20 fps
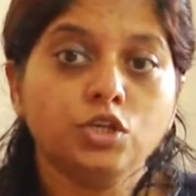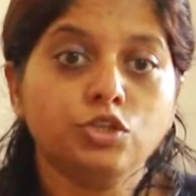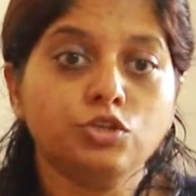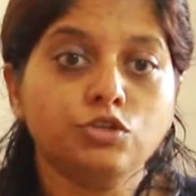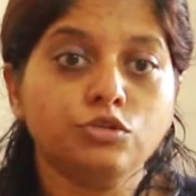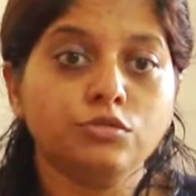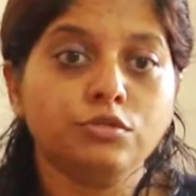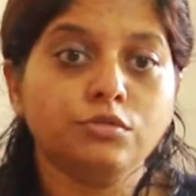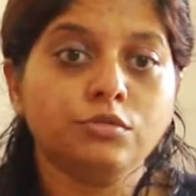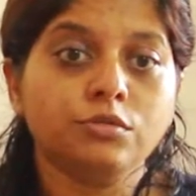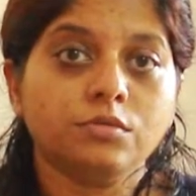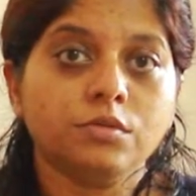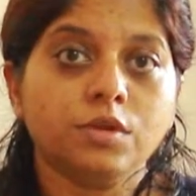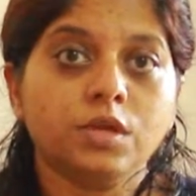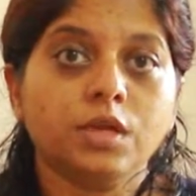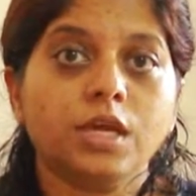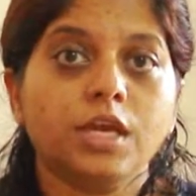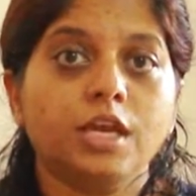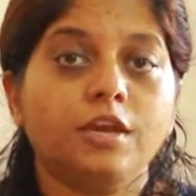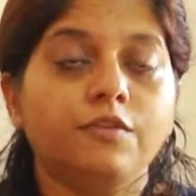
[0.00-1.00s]
to
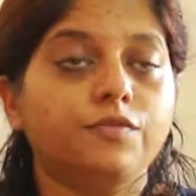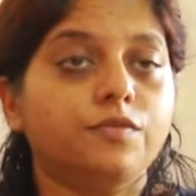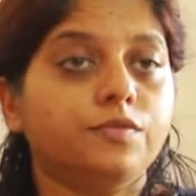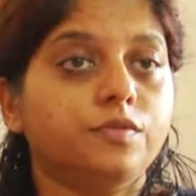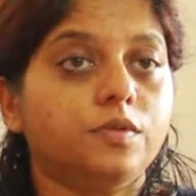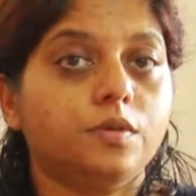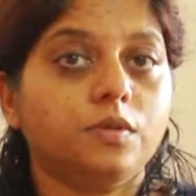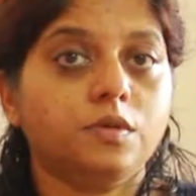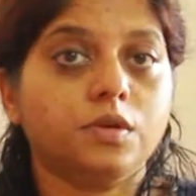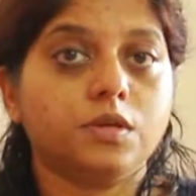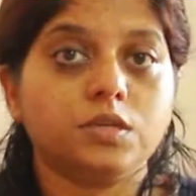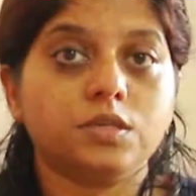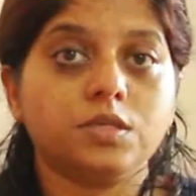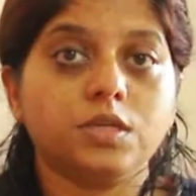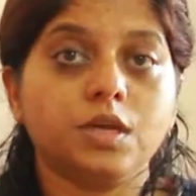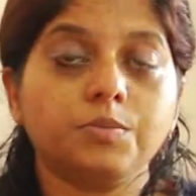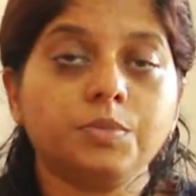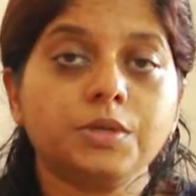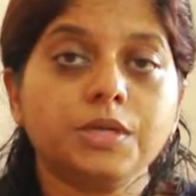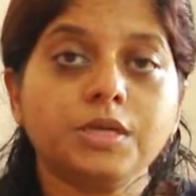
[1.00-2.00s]
if
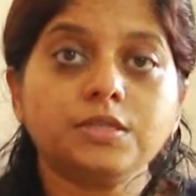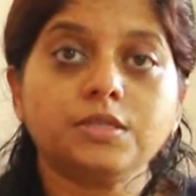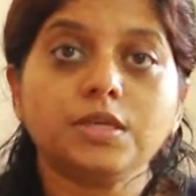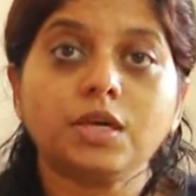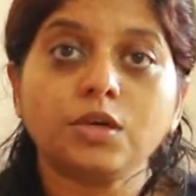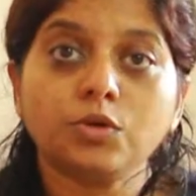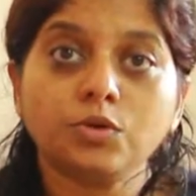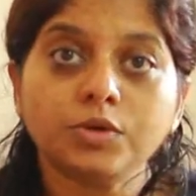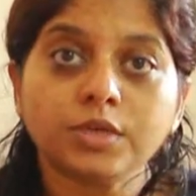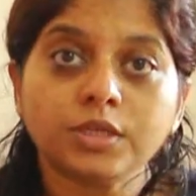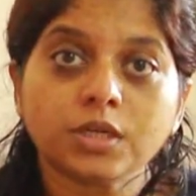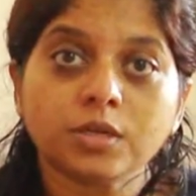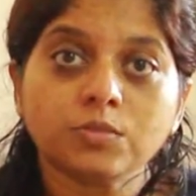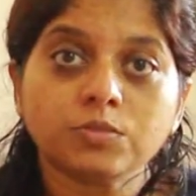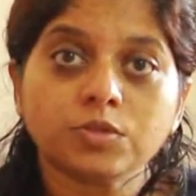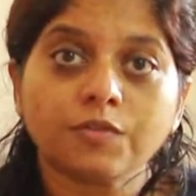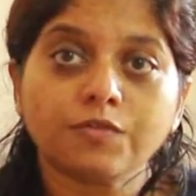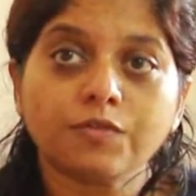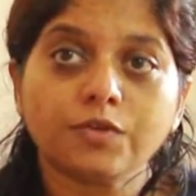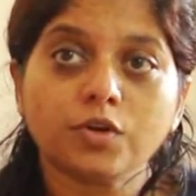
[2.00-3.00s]
some kids are good in
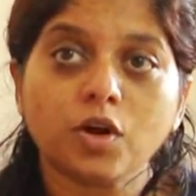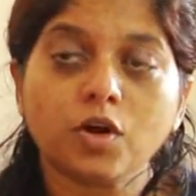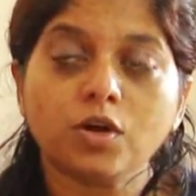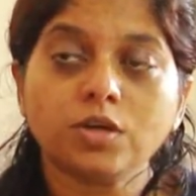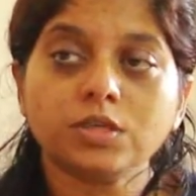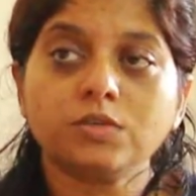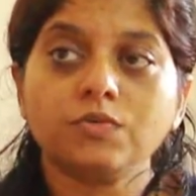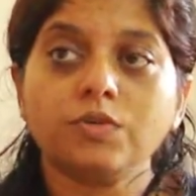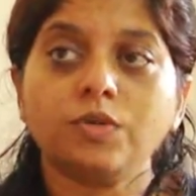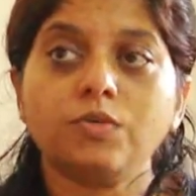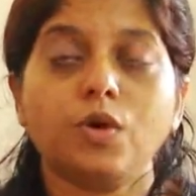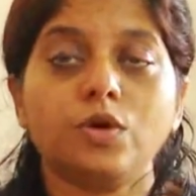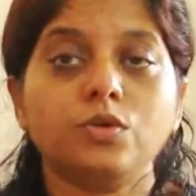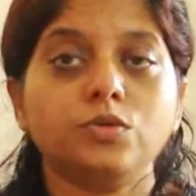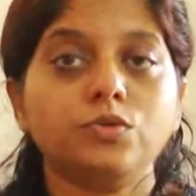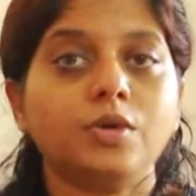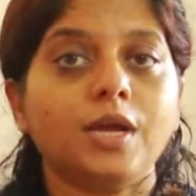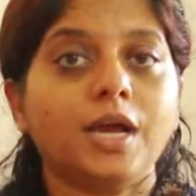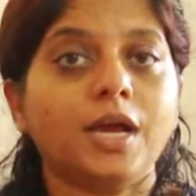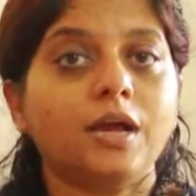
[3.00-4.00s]
terms of talks, we
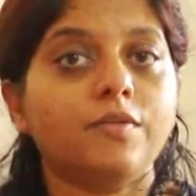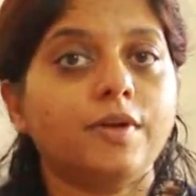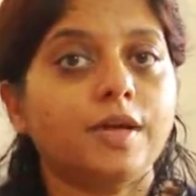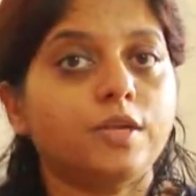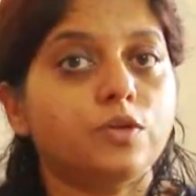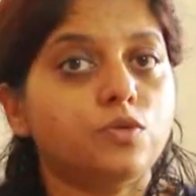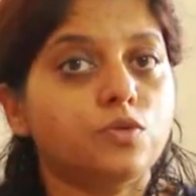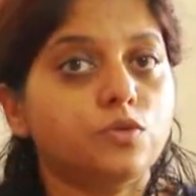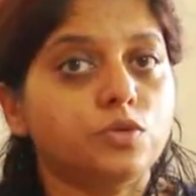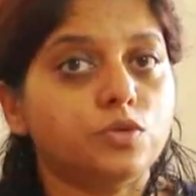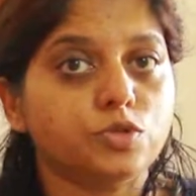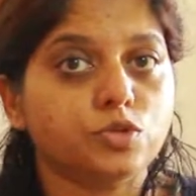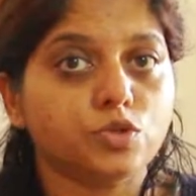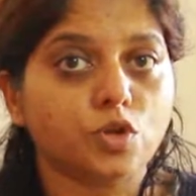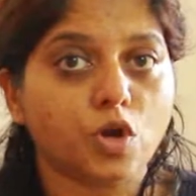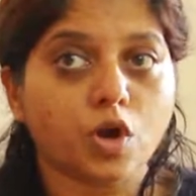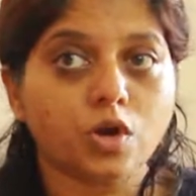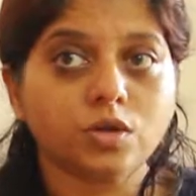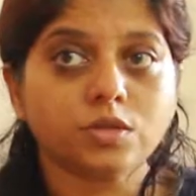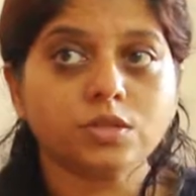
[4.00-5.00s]
want to have EDUCause
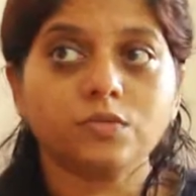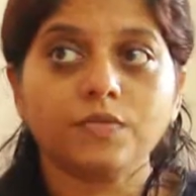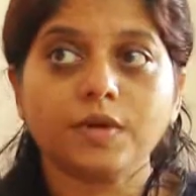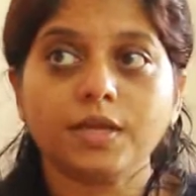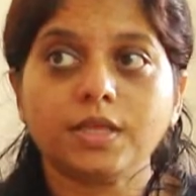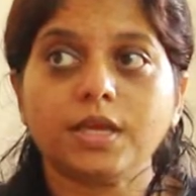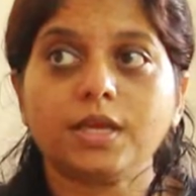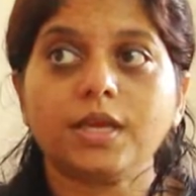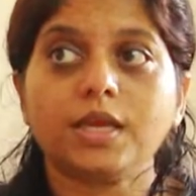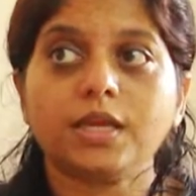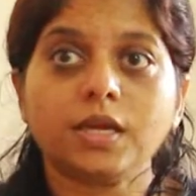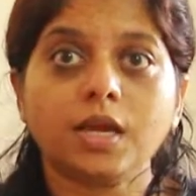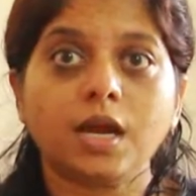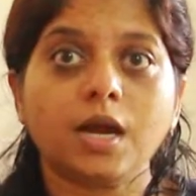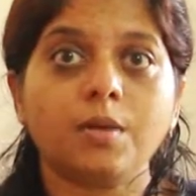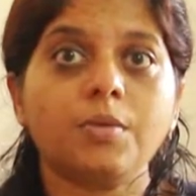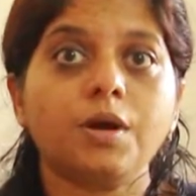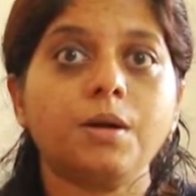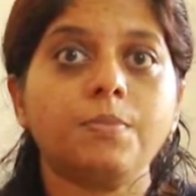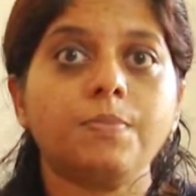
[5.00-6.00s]
talks where they can
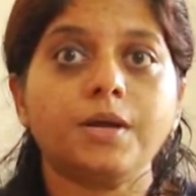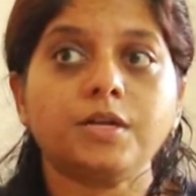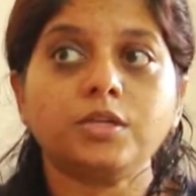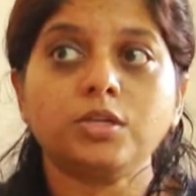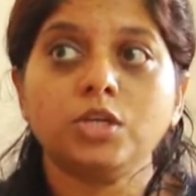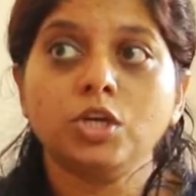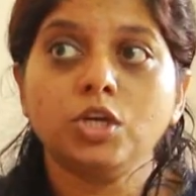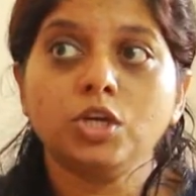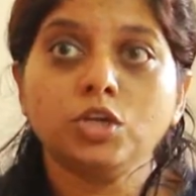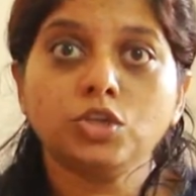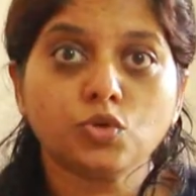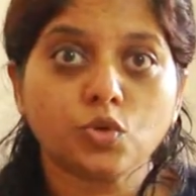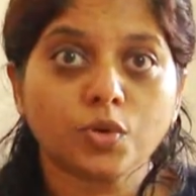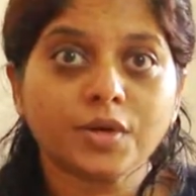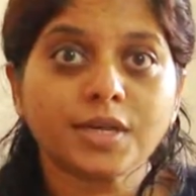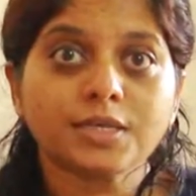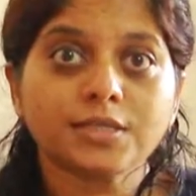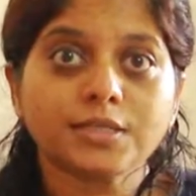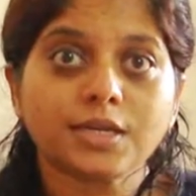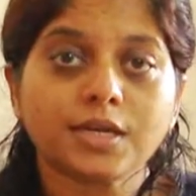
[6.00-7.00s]
come up and
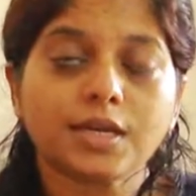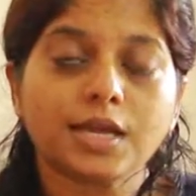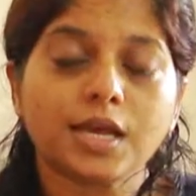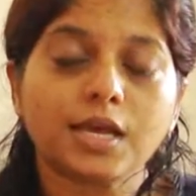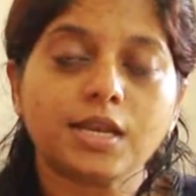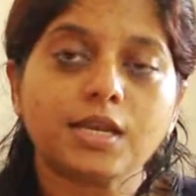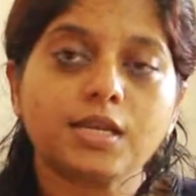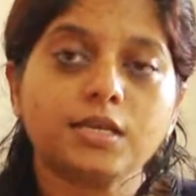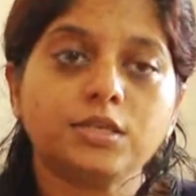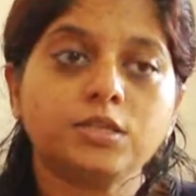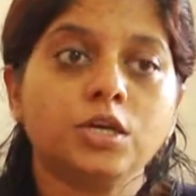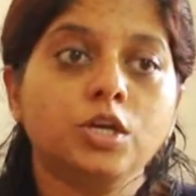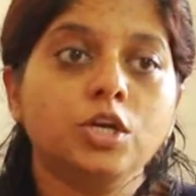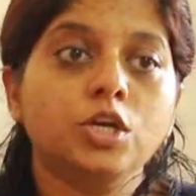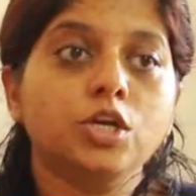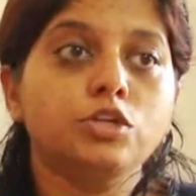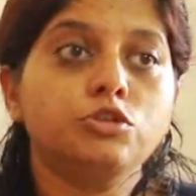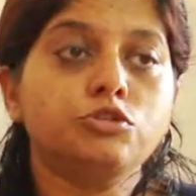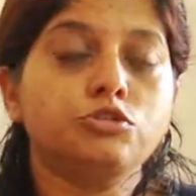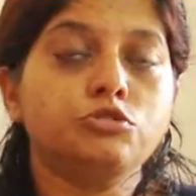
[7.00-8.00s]
showcase their talent,
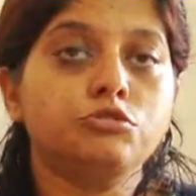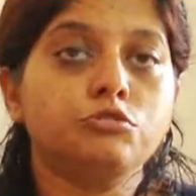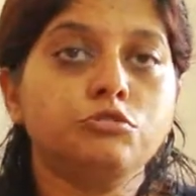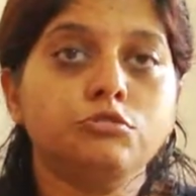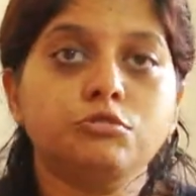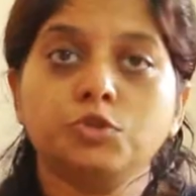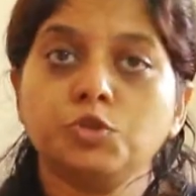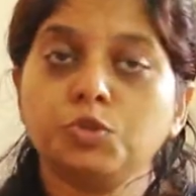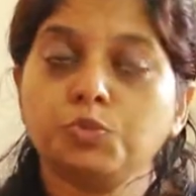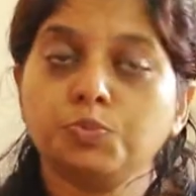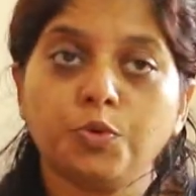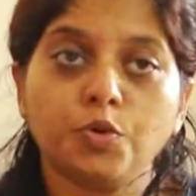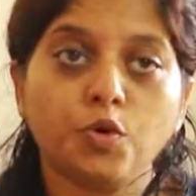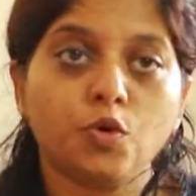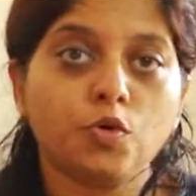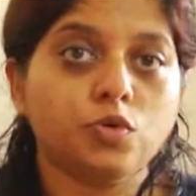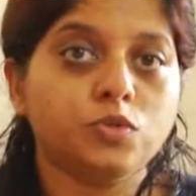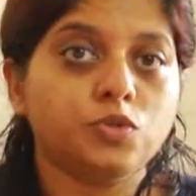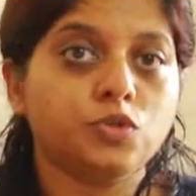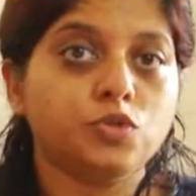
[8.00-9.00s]
to
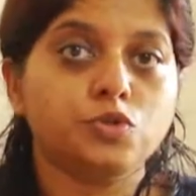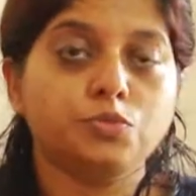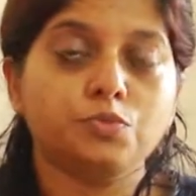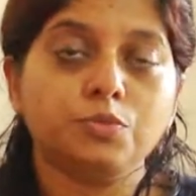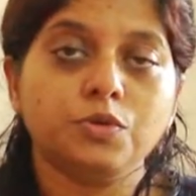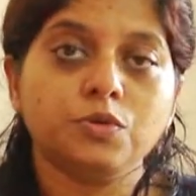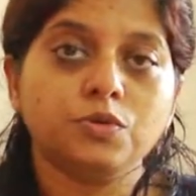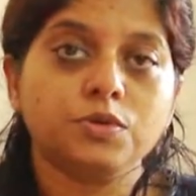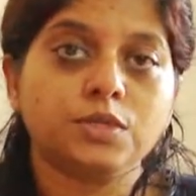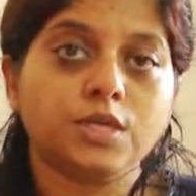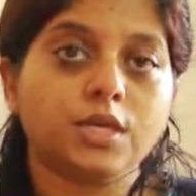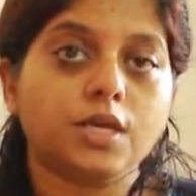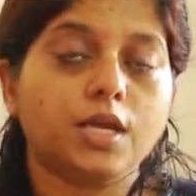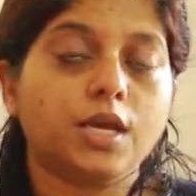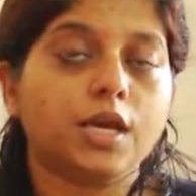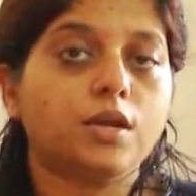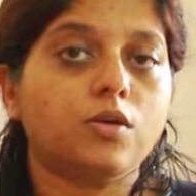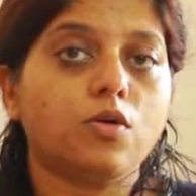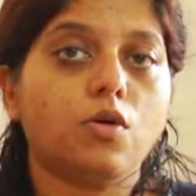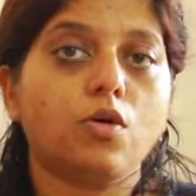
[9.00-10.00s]
sports, to music,
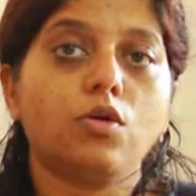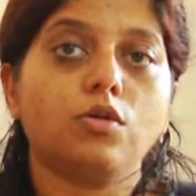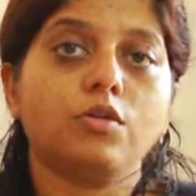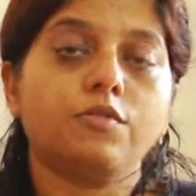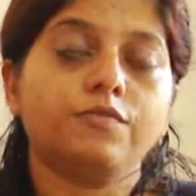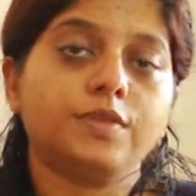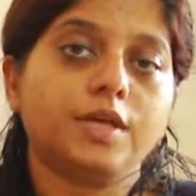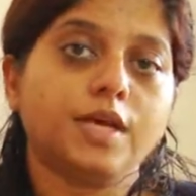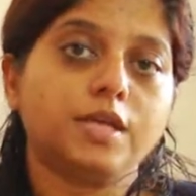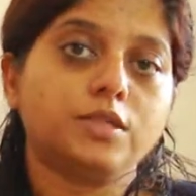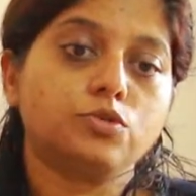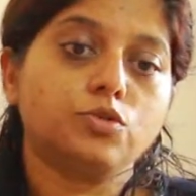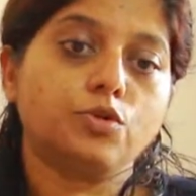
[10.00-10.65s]
and all of that.